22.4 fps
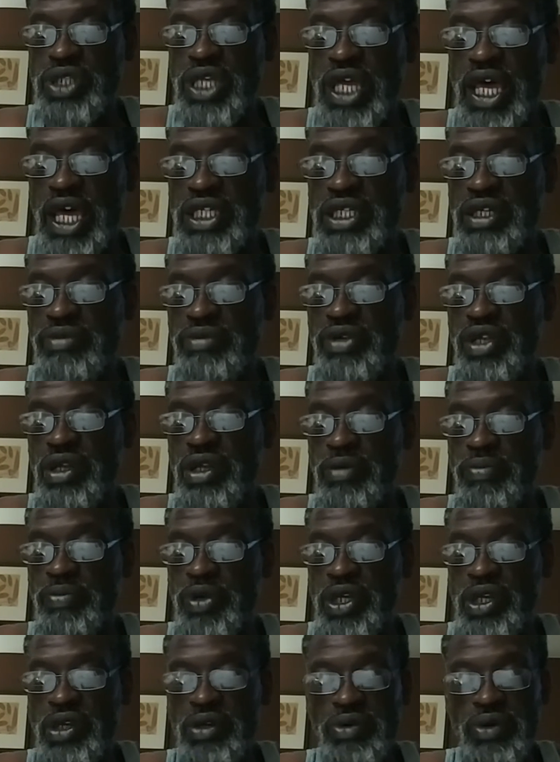with the activity of
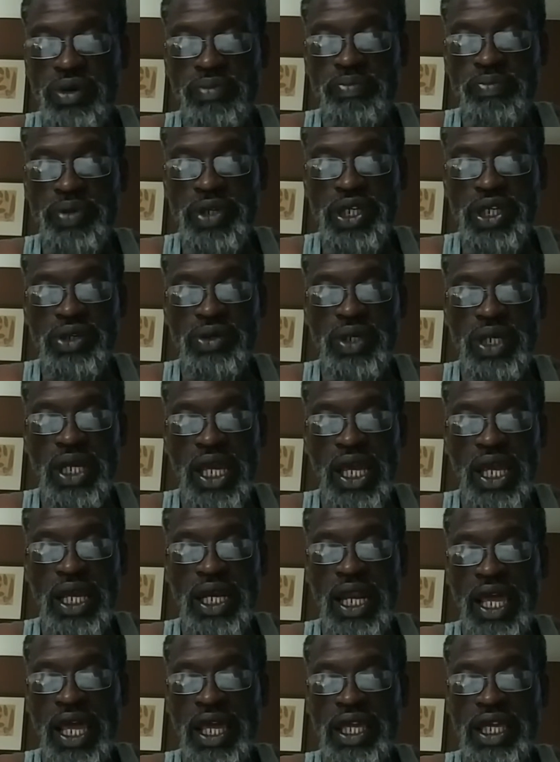the pineal
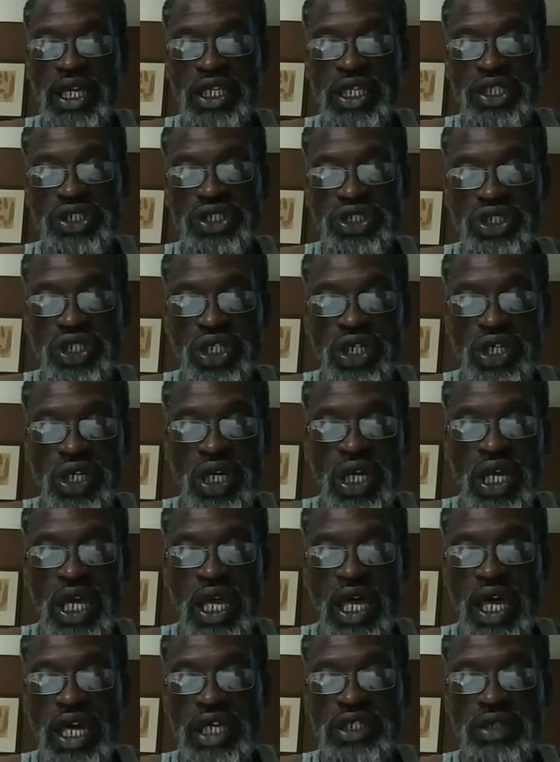gland, like eating sugar,
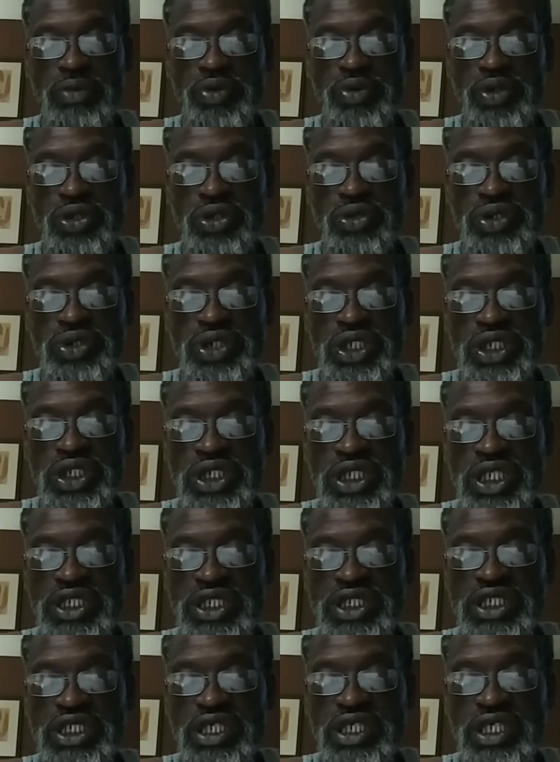as it produces
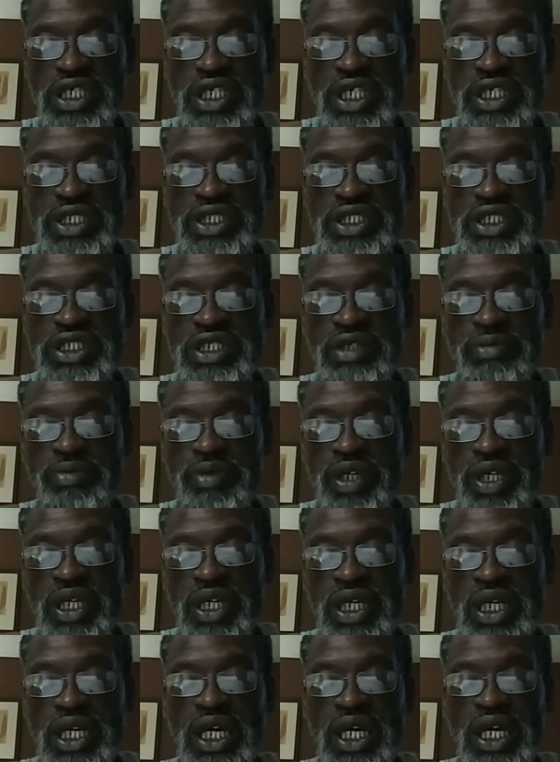enzyme,
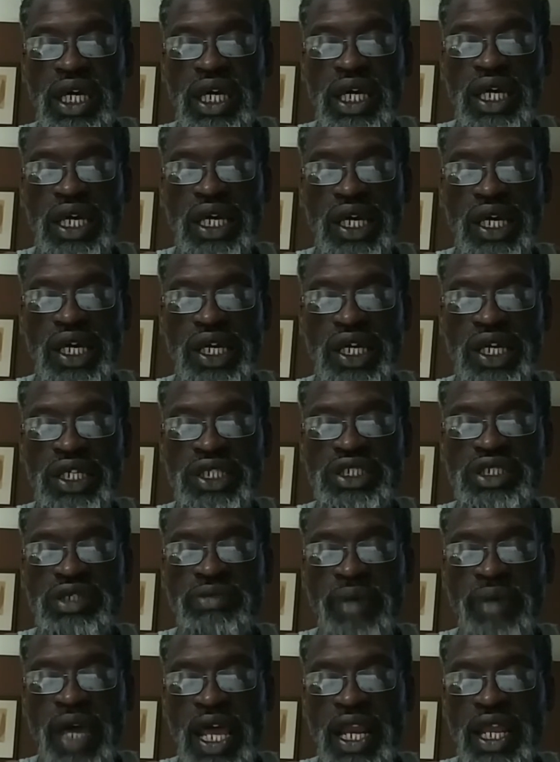
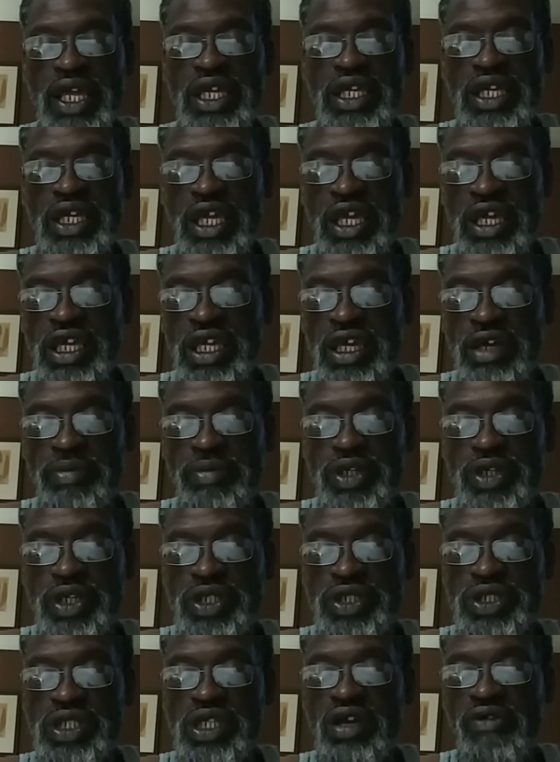enzymatic
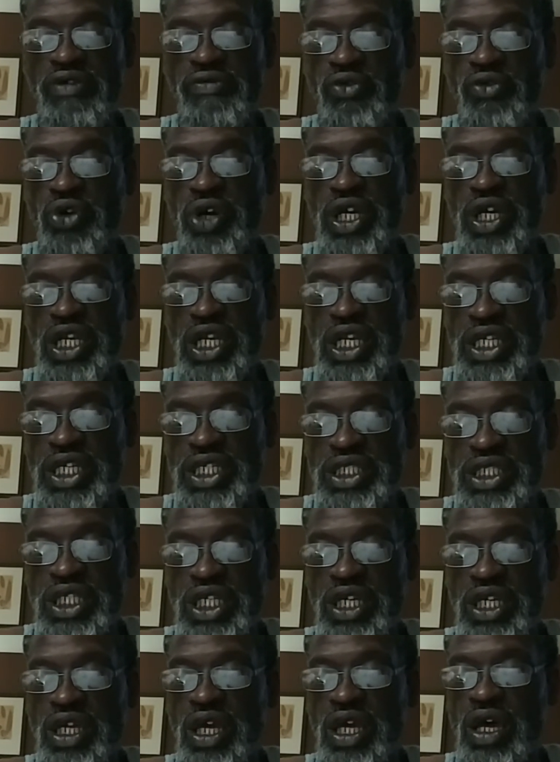inhibitors. Therefore,
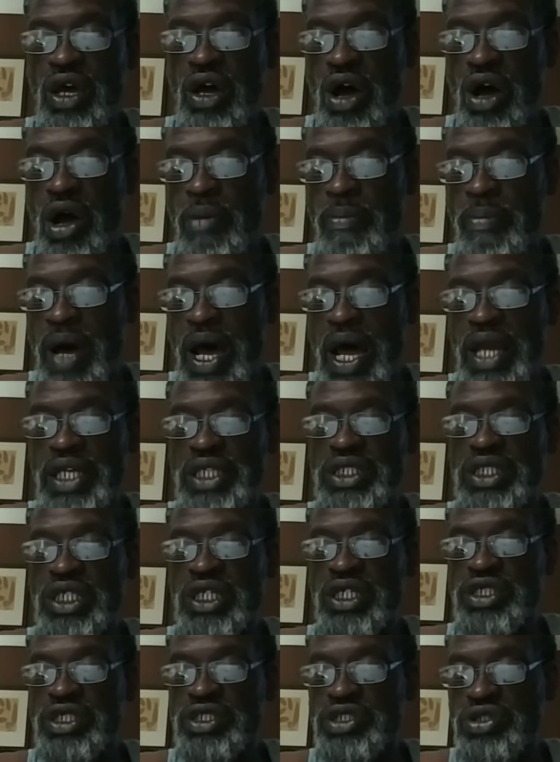cleansing our bodies
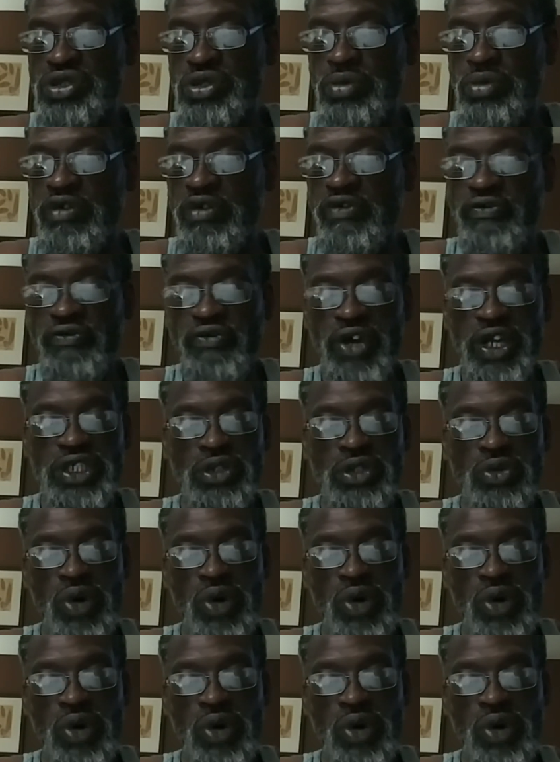and consuming fresh